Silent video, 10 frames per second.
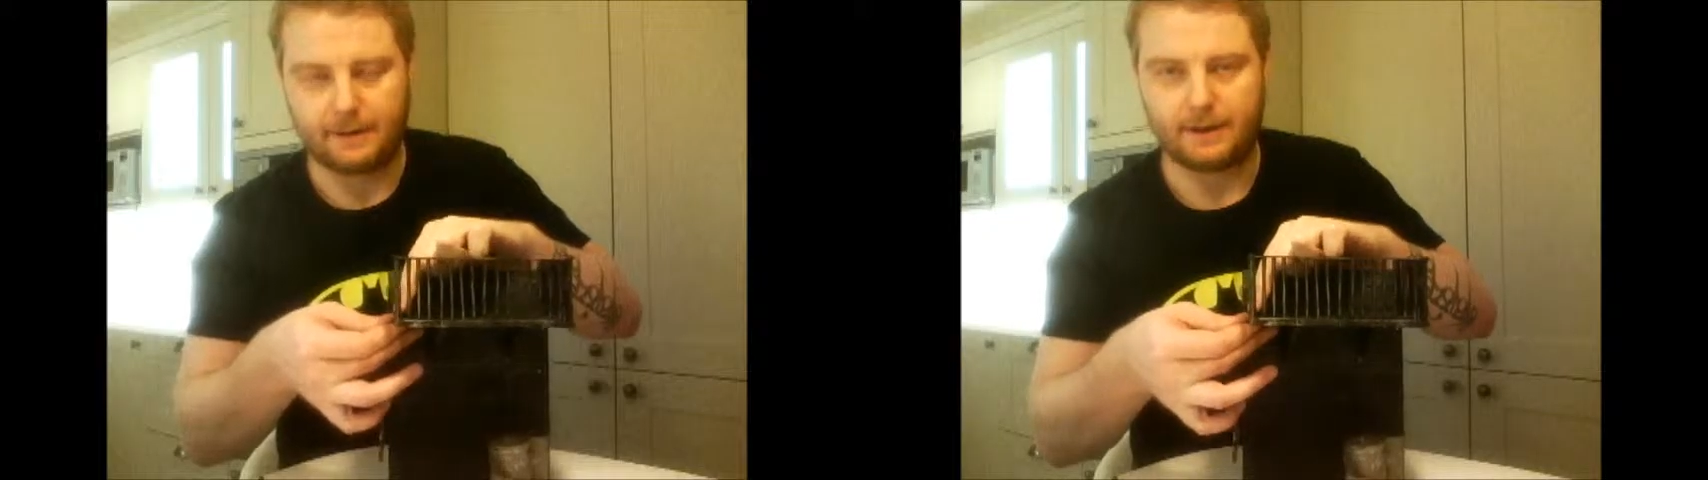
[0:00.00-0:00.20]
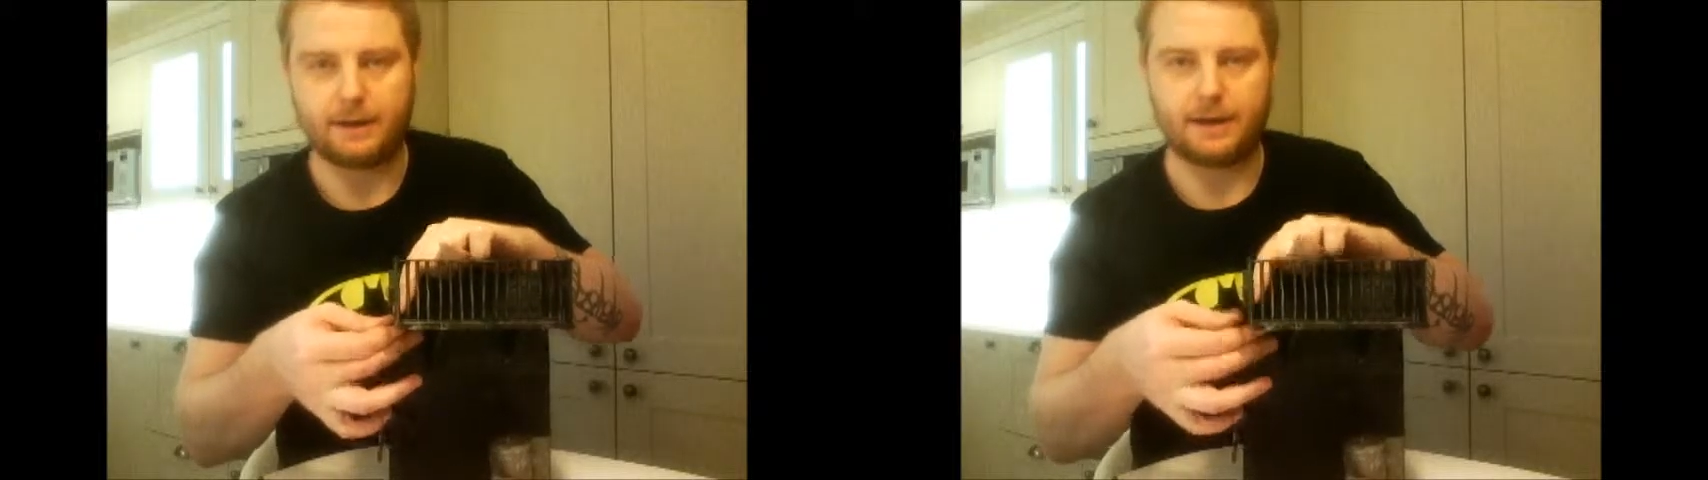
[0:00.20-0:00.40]

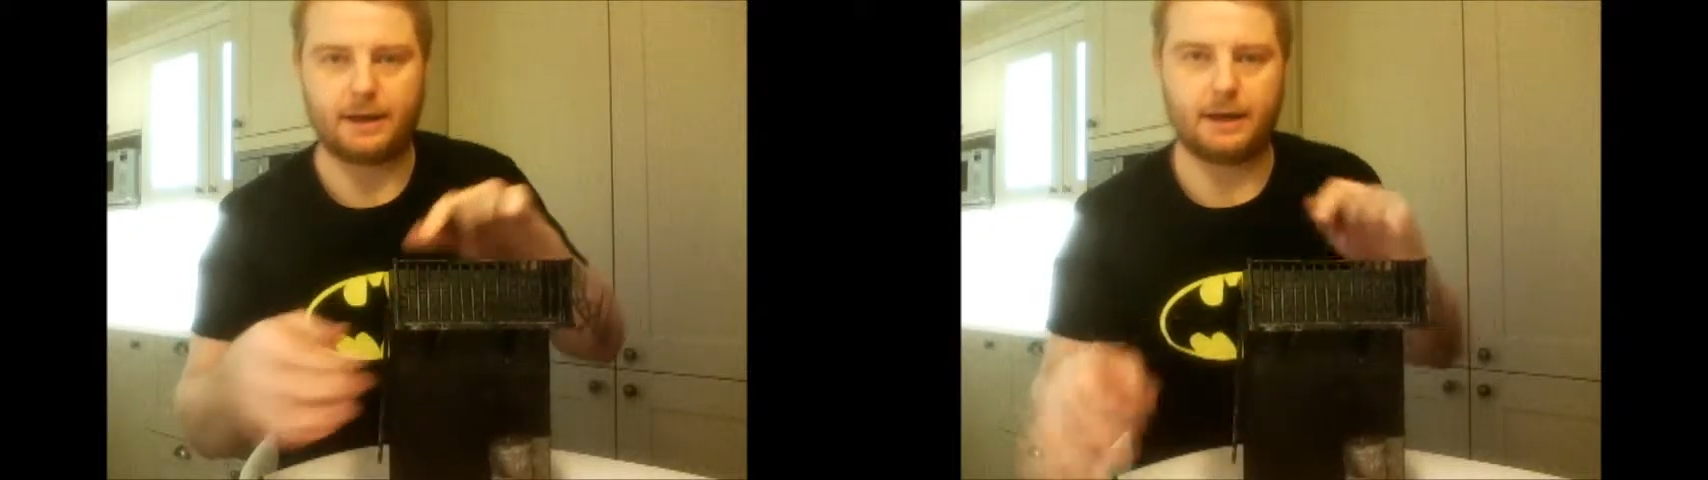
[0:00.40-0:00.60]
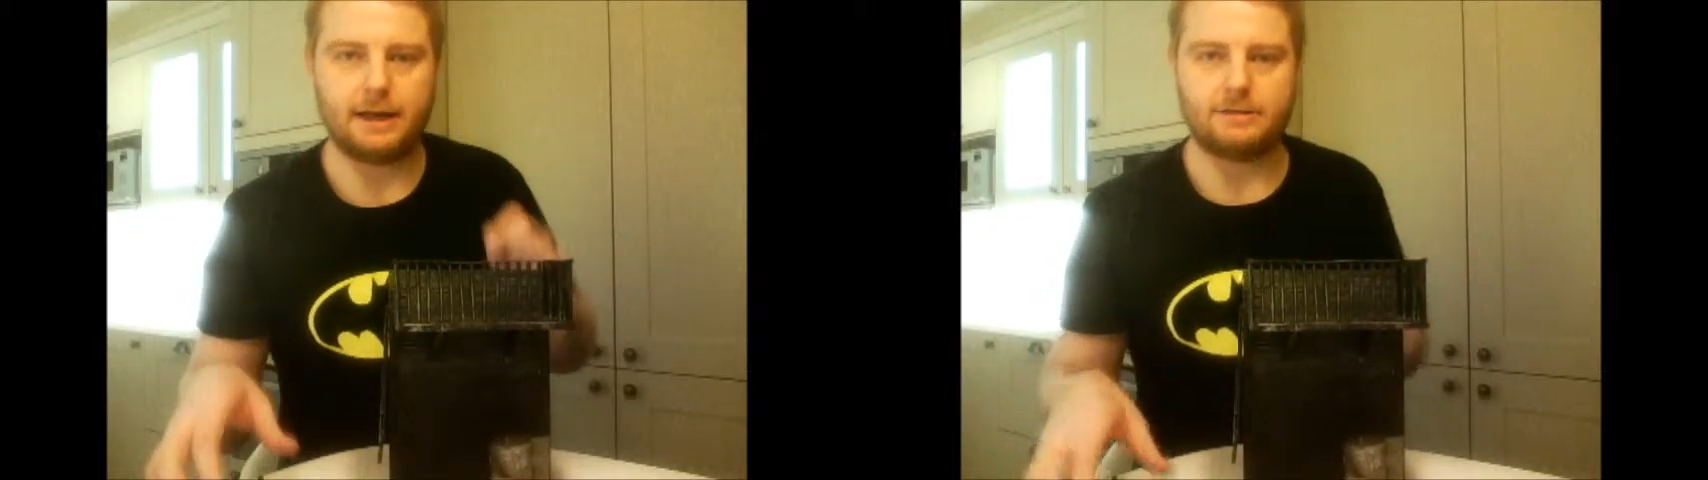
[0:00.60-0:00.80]
you could
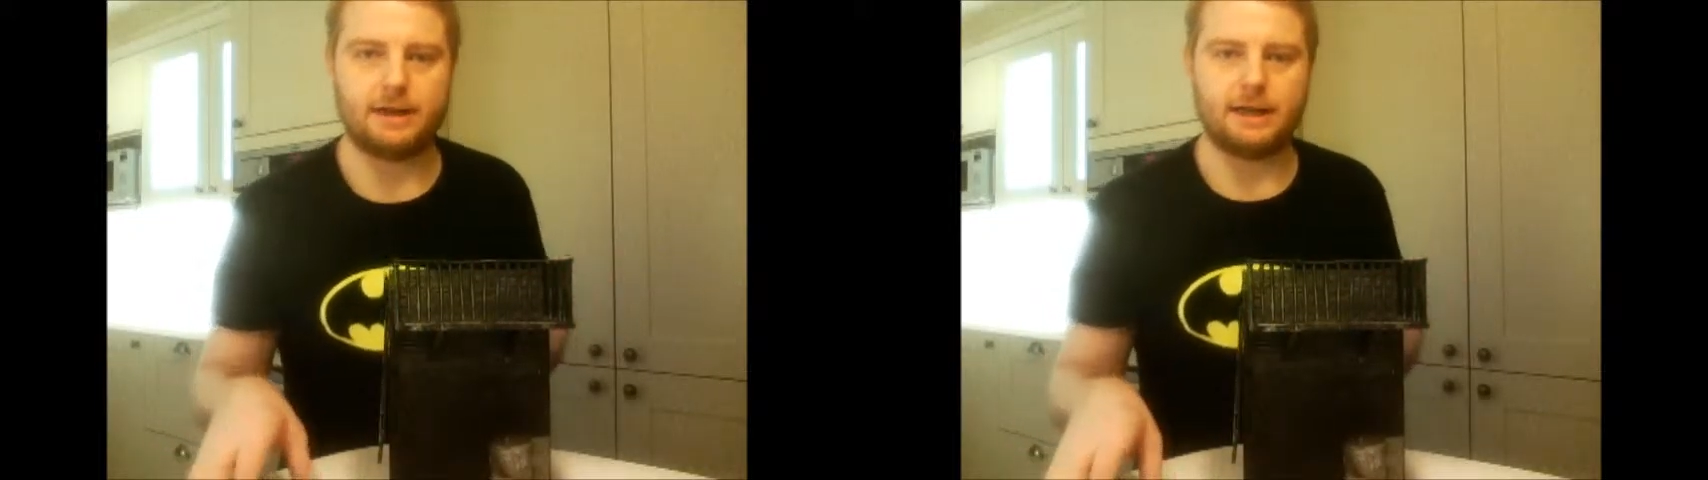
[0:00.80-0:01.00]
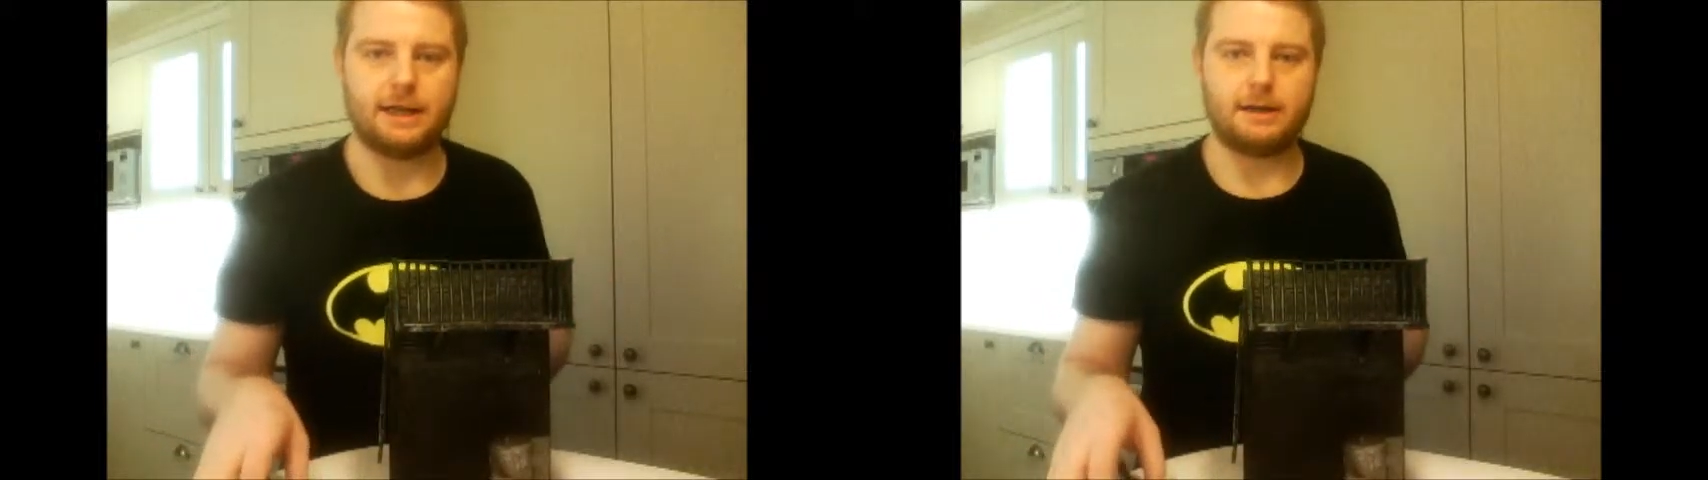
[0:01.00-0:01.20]

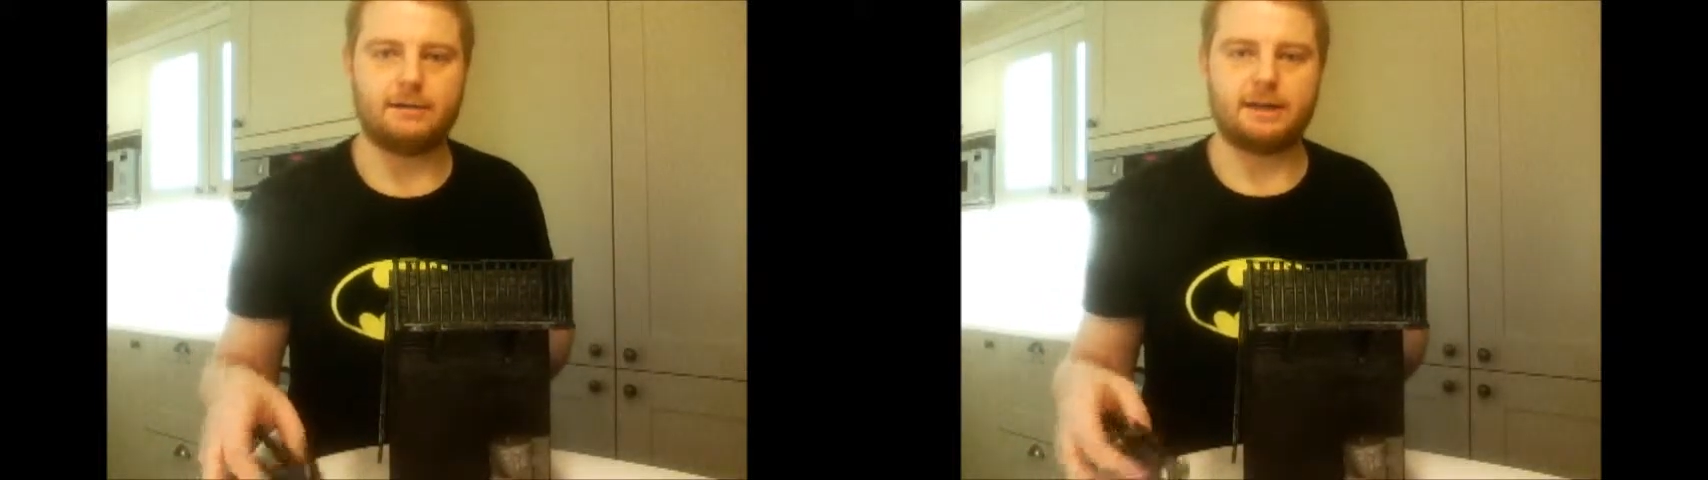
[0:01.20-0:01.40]
literally use